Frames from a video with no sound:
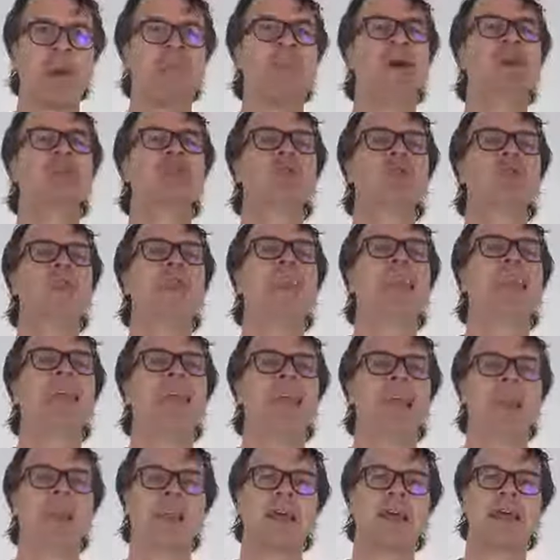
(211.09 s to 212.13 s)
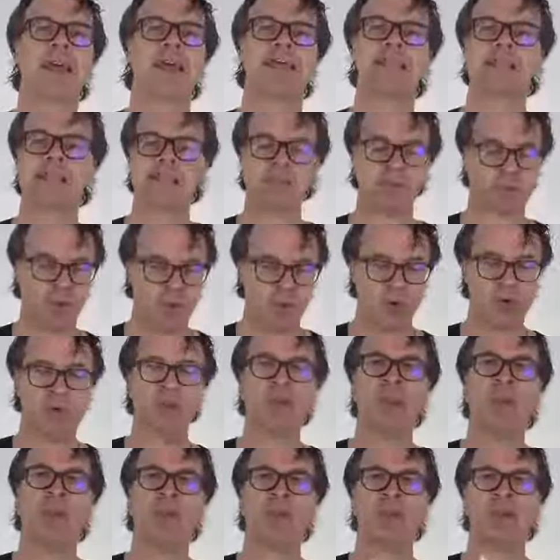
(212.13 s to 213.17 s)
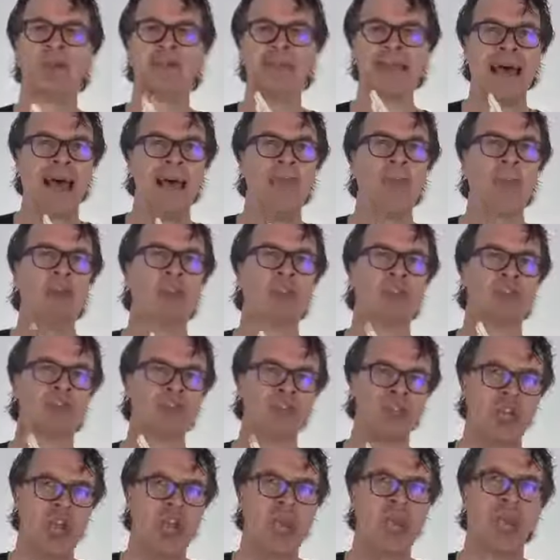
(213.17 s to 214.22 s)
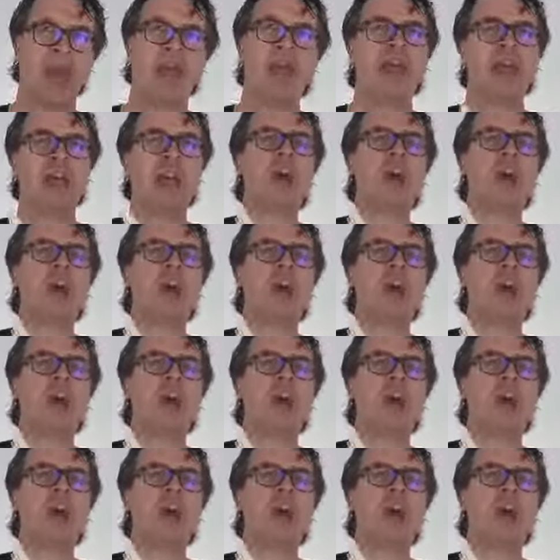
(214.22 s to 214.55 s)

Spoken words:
Make sure their heel is supported on the table or the chair